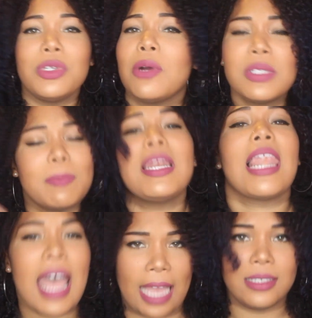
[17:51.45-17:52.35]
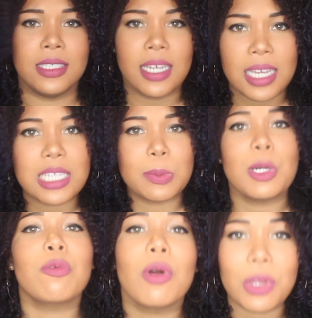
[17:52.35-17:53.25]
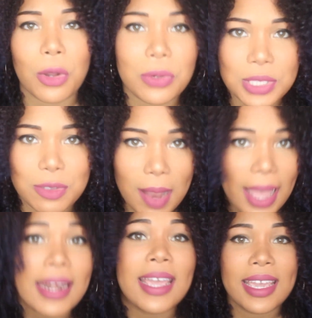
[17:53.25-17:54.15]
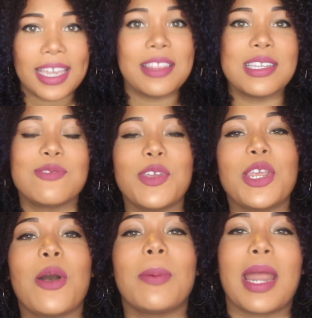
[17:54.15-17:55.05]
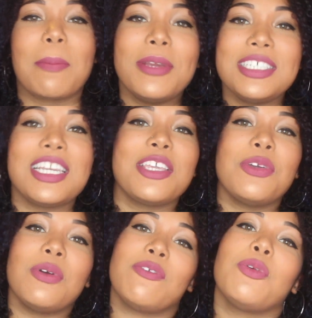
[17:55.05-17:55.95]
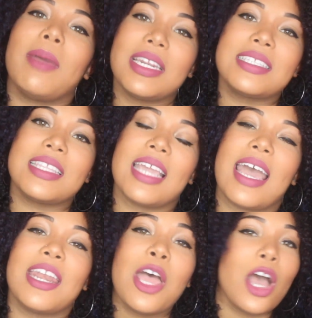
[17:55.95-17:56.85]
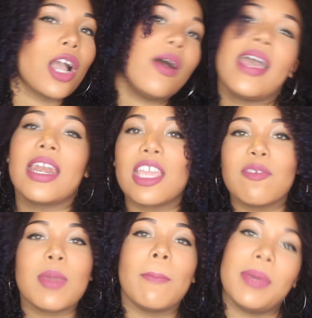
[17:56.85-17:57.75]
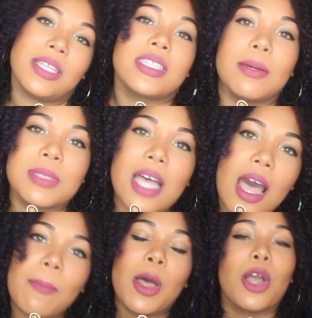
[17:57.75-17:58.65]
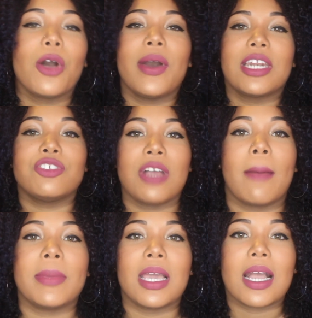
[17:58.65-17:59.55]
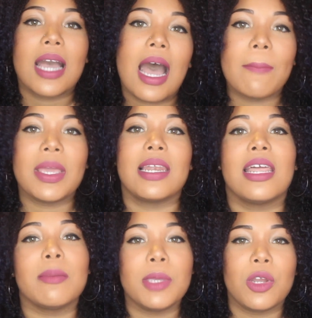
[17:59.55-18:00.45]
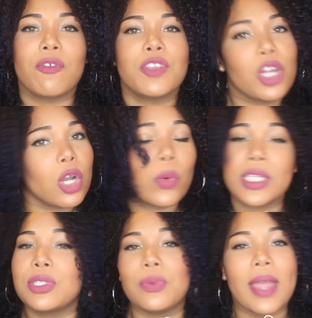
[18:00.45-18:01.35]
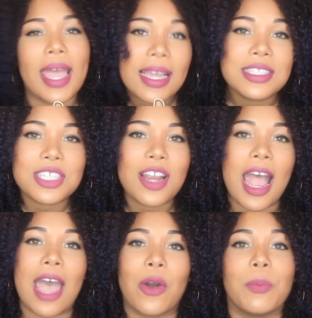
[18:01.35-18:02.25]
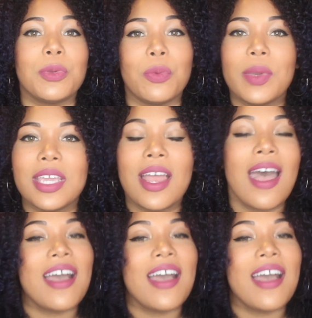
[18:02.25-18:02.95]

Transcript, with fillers: You know, it's been a lot. It's been a roller coaster ride in this video, but I appreciate you. If you made it to the end, go ahead and give me a big thumbs up. Go ahead and drop me a comment letting me know if you're going to enter. I hope you win.